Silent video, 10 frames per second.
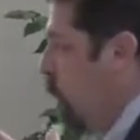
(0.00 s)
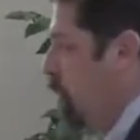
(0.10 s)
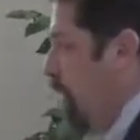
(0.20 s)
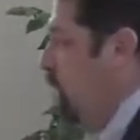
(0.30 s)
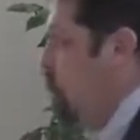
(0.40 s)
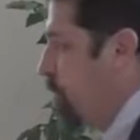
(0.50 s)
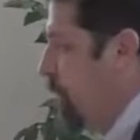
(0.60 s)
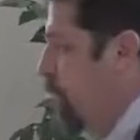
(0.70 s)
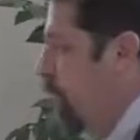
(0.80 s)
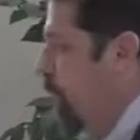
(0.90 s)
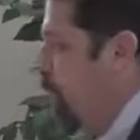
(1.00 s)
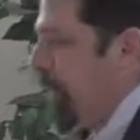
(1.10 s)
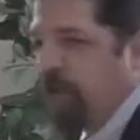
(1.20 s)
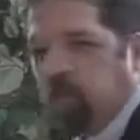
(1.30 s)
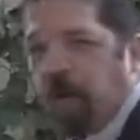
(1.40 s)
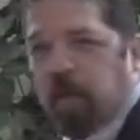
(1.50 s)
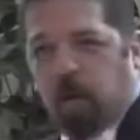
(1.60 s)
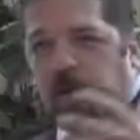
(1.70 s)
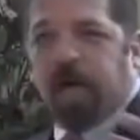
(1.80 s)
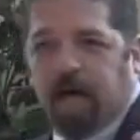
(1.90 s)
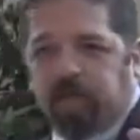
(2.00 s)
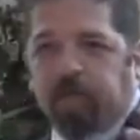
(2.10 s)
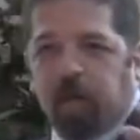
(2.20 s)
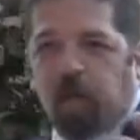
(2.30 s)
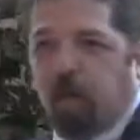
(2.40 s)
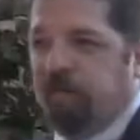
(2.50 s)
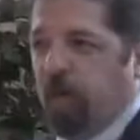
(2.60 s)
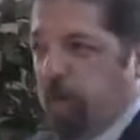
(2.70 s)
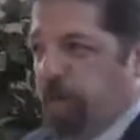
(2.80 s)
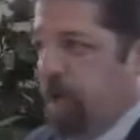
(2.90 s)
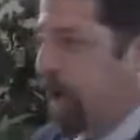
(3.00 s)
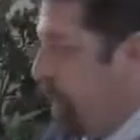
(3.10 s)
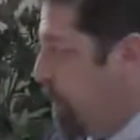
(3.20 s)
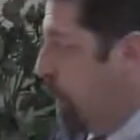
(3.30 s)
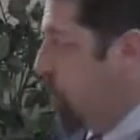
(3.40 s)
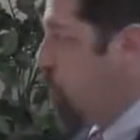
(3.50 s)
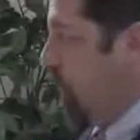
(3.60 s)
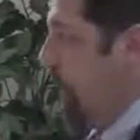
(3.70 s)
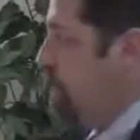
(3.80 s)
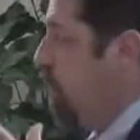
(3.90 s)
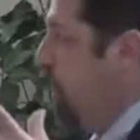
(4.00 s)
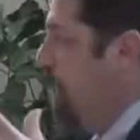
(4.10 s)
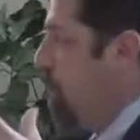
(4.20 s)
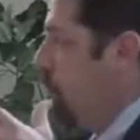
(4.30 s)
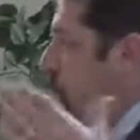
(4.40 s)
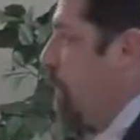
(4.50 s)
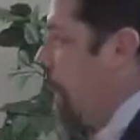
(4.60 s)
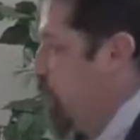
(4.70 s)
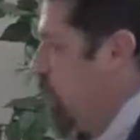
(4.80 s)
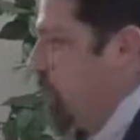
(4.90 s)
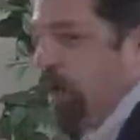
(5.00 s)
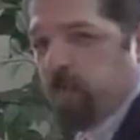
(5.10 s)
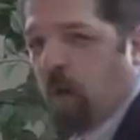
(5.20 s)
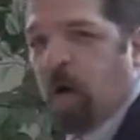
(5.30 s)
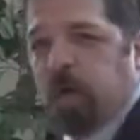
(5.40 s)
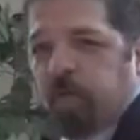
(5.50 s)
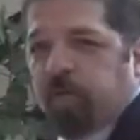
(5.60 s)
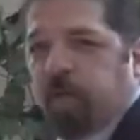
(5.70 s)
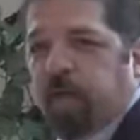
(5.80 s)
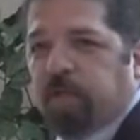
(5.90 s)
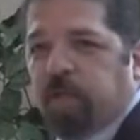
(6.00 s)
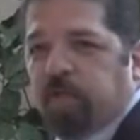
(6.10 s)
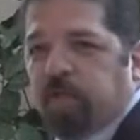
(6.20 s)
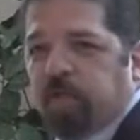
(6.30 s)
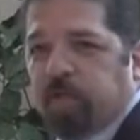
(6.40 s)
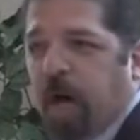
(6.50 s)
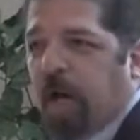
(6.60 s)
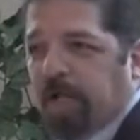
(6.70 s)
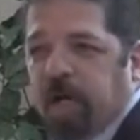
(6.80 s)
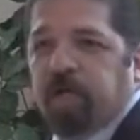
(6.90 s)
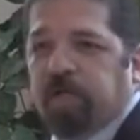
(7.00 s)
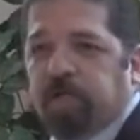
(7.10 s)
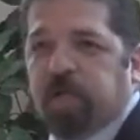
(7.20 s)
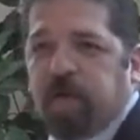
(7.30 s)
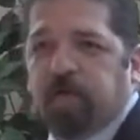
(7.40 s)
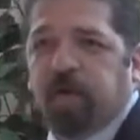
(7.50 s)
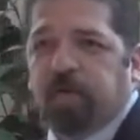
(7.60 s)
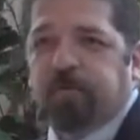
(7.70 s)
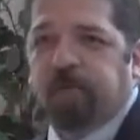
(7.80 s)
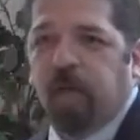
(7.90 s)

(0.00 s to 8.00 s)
Old Testament. Right? That's why the Old Testament, Warfield would say, and I think he's right, the Old Testament doesn't argue for the existence of God. It takes it as a given.